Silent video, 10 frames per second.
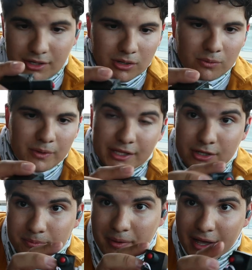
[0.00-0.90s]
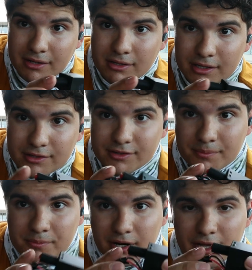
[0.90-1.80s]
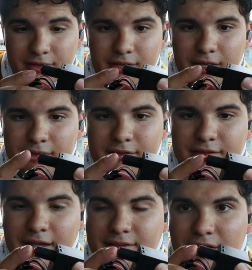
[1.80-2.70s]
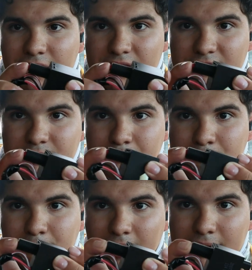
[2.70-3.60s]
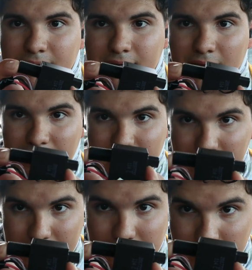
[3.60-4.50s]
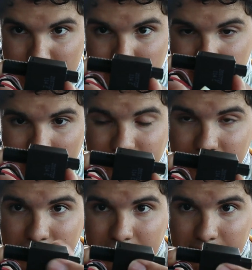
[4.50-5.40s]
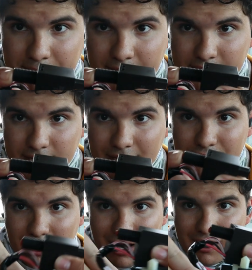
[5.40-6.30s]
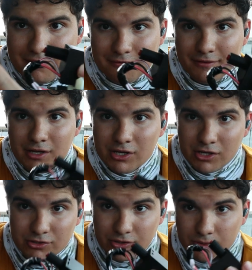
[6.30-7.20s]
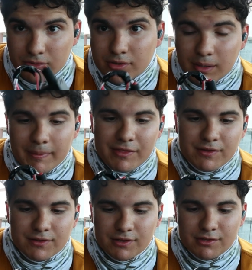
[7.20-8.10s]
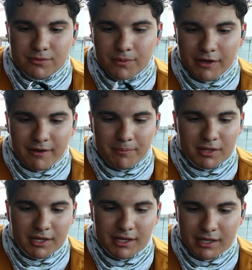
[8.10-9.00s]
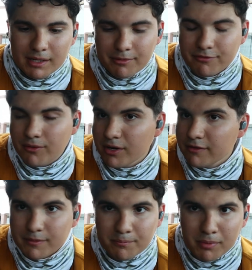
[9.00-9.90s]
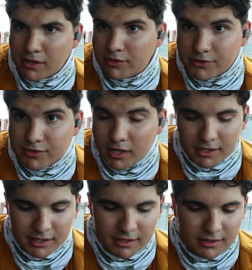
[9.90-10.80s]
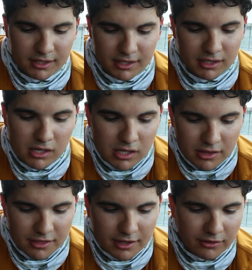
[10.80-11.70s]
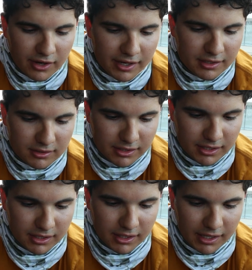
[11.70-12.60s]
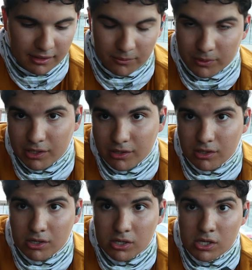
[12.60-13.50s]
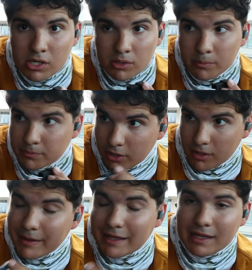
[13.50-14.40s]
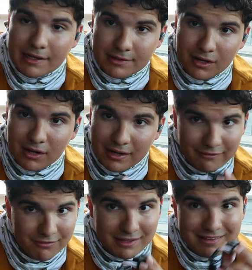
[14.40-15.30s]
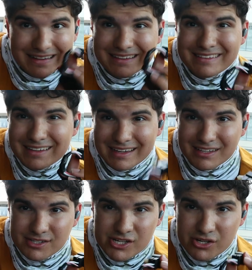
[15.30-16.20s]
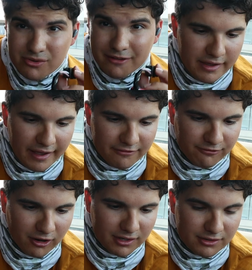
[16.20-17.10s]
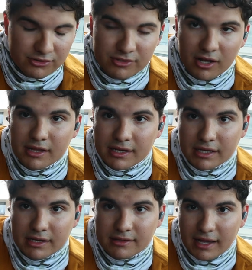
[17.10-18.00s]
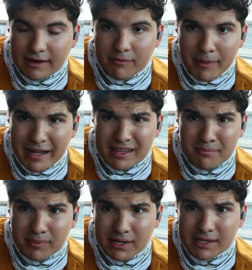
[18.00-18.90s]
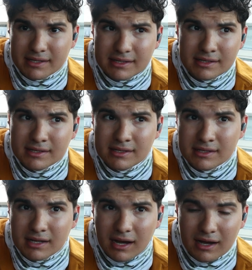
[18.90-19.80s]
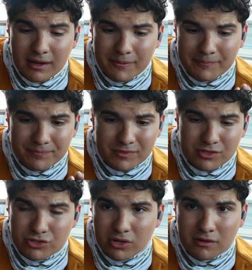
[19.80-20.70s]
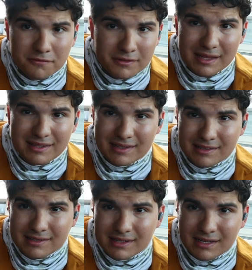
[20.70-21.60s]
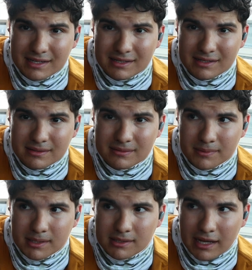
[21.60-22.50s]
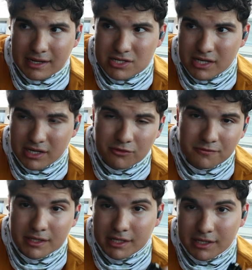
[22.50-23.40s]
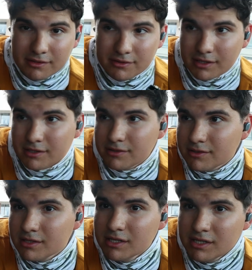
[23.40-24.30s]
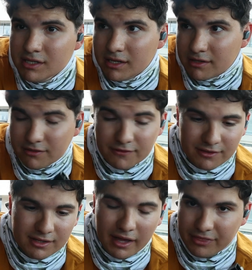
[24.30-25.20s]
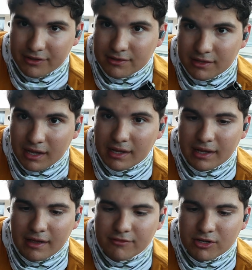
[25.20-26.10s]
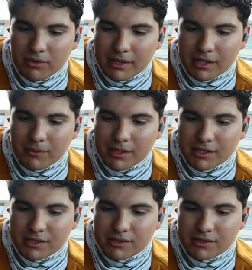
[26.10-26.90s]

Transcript: so when your pedal is depressed, it sets on this button and then when you press on it, the button lets off. So the cool thing about this is, is if I plug it in before I even bother installing anything, theoretically it will turn my lights on if this is the issue. As far as installing it, it's kind of a pain in the butt. Um, so hopefully this isn't it. Well, actually hopefully it is this because if it's not this, I have no idea what it